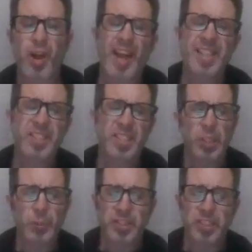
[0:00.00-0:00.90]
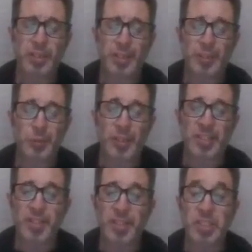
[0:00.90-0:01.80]
Ideally, you want to see if there's some
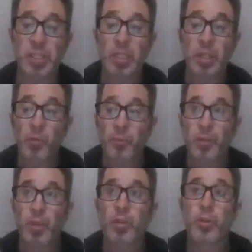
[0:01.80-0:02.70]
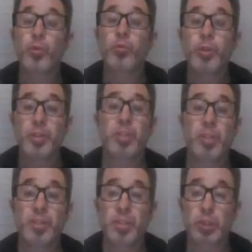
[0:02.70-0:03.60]
research. The really
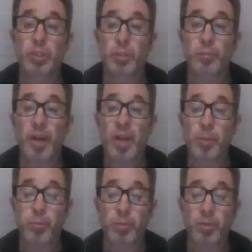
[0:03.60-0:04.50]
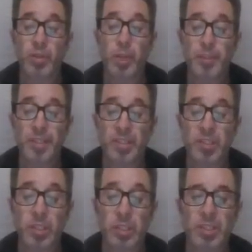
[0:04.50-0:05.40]
good nutritional
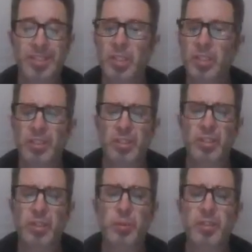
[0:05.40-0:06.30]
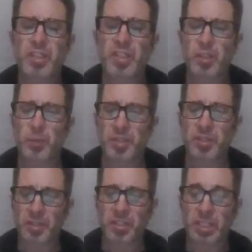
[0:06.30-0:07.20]
companies do a ton of
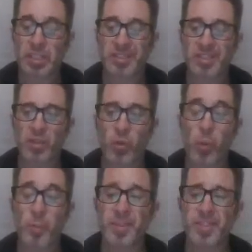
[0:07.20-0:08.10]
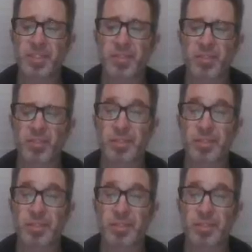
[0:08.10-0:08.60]
research. Almost